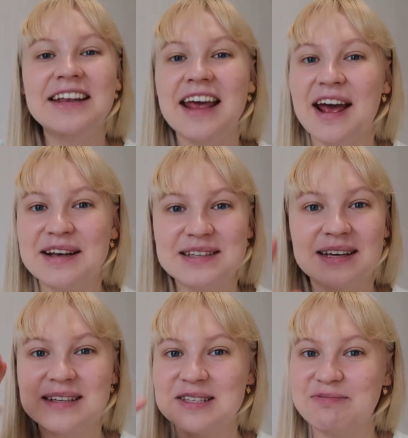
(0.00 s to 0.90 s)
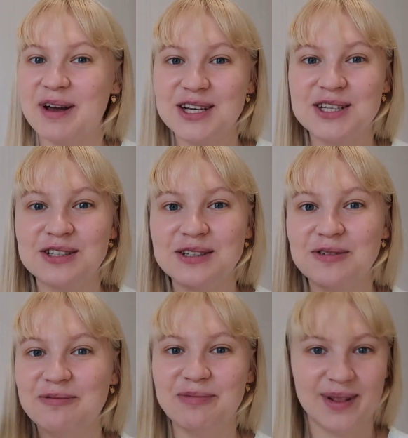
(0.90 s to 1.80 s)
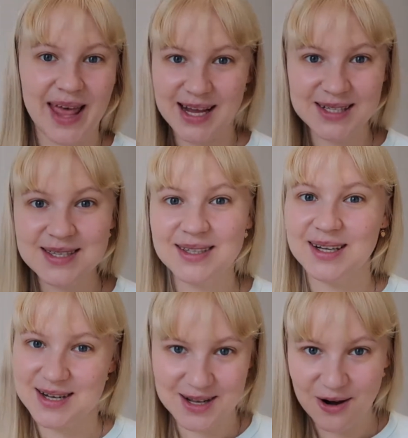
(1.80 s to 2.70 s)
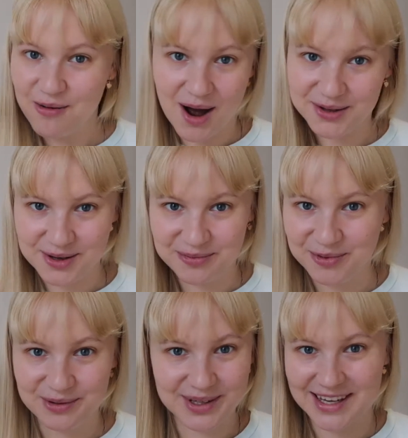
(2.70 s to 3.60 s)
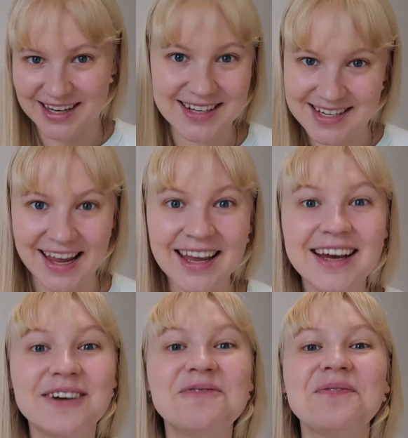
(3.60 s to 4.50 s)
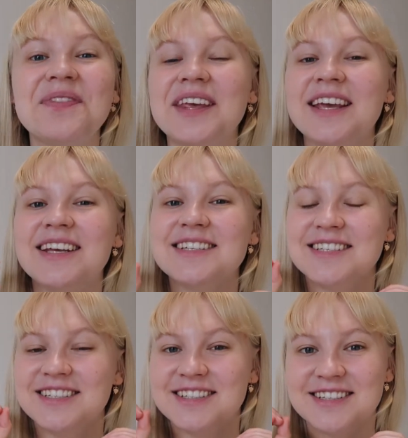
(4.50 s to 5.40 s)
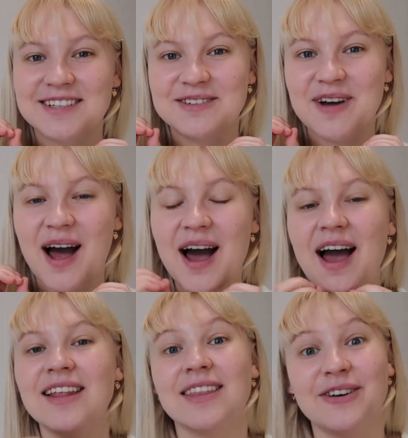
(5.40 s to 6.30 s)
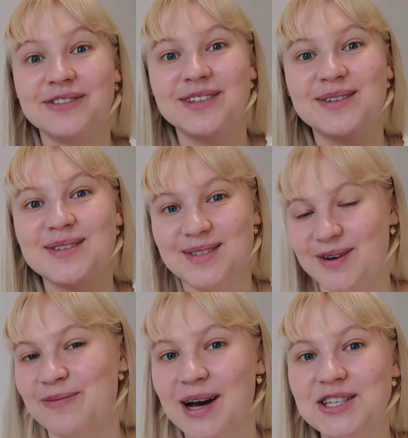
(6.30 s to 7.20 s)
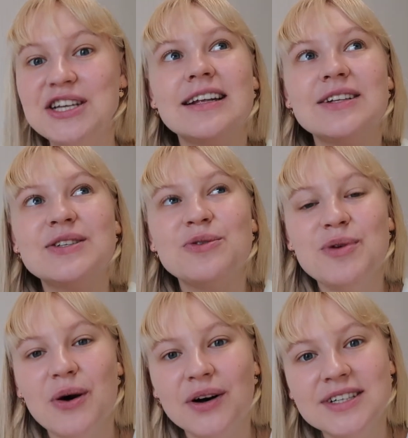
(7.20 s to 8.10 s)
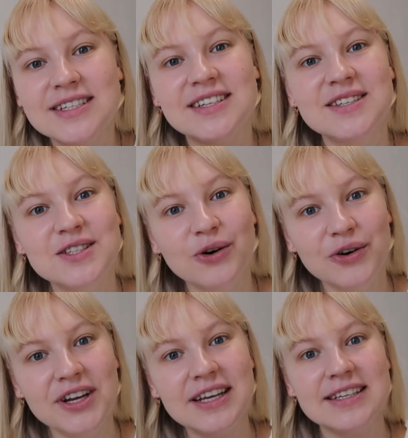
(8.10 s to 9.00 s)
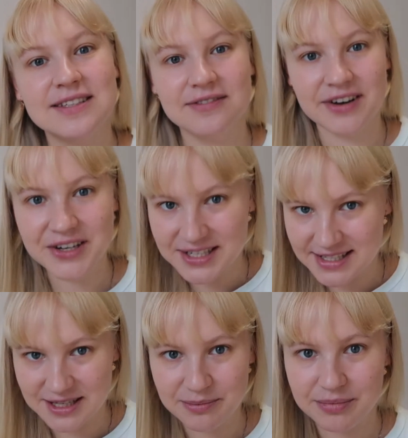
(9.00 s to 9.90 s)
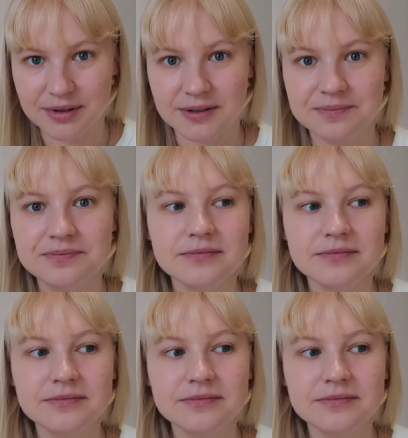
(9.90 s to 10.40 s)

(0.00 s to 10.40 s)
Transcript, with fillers: It has like a special place that no other movie can take. It is just, I love it so much. To be honest, the story is very simple.